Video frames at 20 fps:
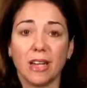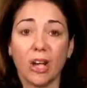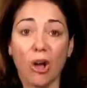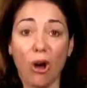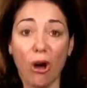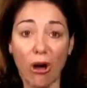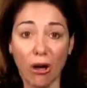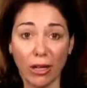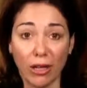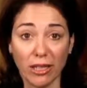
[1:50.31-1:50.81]

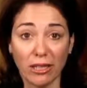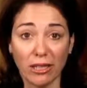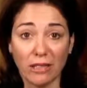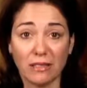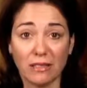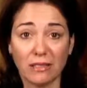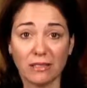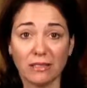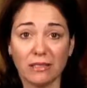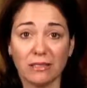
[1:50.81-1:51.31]
gone
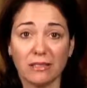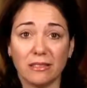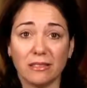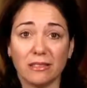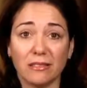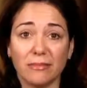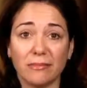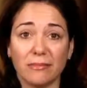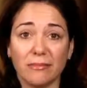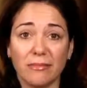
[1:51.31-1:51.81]

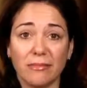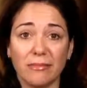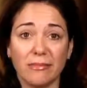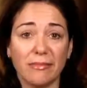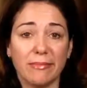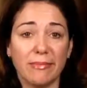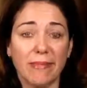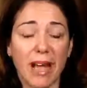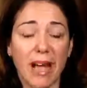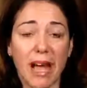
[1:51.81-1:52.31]

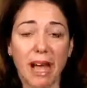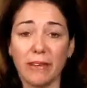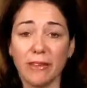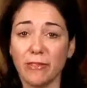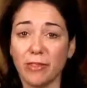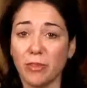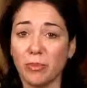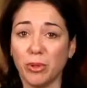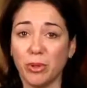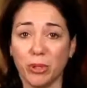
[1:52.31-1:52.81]
out
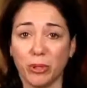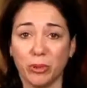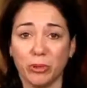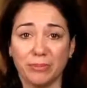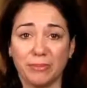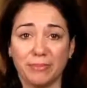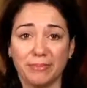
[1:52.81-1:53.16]
of the blue.